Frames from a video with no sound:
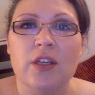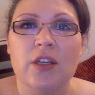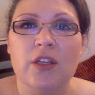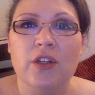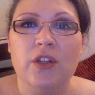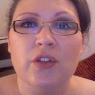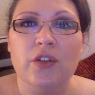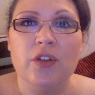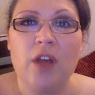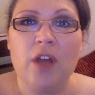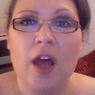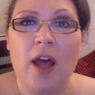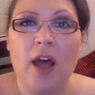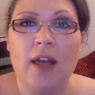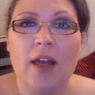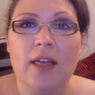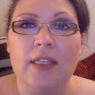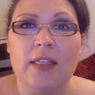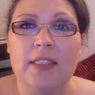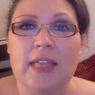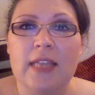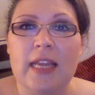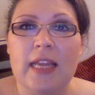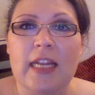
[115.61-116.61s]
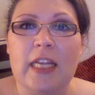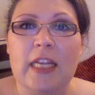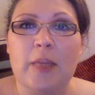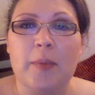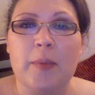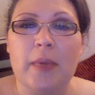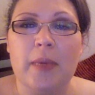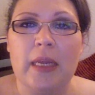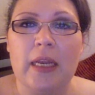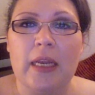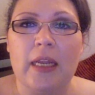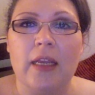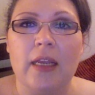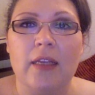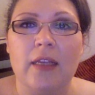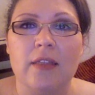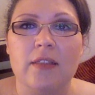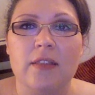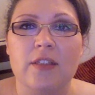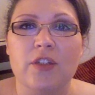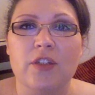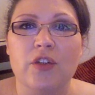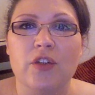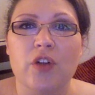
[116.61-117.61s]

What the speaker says: you're not attending meetings,